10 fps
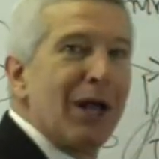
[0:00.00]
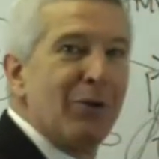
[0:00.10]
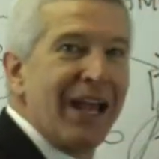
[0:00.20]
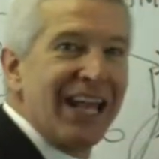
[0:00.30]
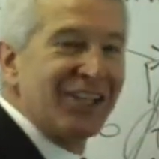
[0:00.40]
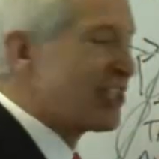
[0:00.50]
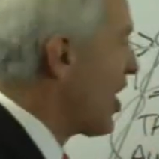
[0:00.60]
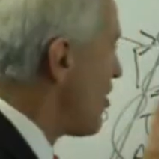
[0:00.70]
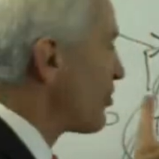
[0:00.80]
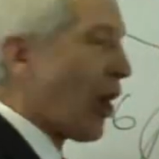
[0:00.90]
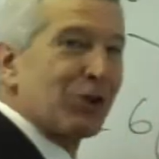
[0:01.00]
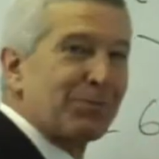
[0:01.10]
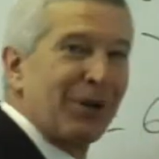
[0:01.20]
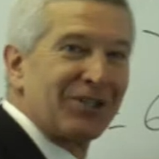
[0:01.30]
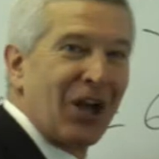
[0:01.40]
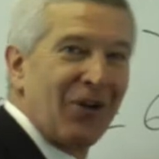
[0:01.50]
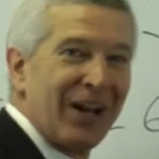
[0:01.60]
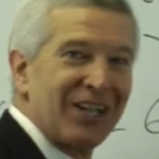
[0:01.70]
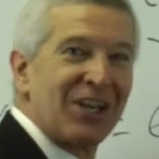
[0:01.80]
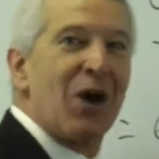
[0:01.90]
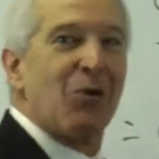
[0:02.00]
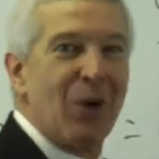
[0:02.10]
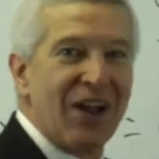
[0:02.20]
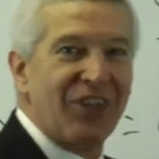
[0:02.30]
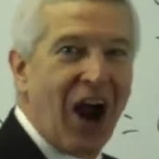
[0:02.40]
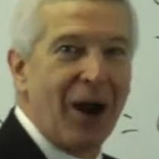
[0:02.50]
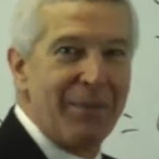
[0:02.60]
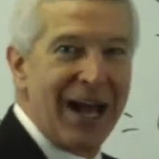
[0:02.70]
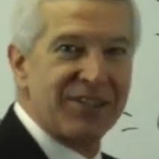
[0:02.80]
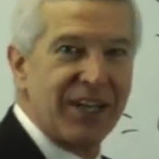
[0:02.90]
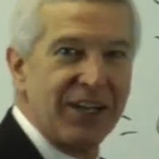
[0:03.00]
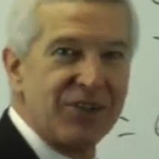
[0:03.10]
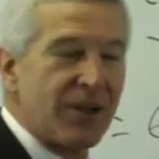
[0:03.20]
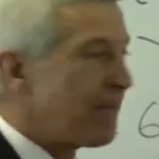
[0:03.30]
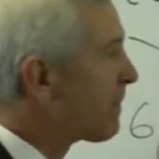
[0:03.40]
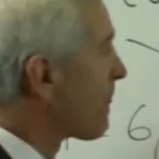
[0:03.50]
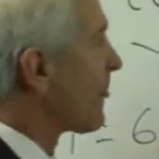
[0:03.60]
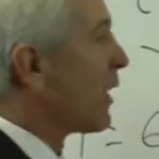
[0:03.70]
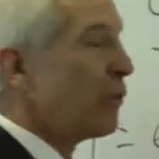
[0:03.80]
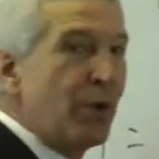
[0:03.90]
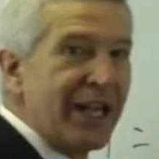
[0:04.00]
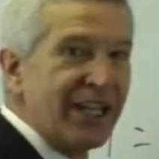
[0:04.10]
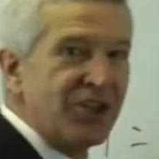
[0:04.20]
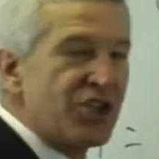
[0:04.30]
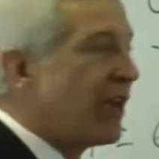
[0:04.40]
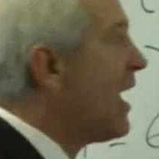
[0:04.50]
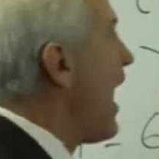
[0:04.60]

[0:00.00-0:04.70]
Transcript: we reach those personas with our message? Reach.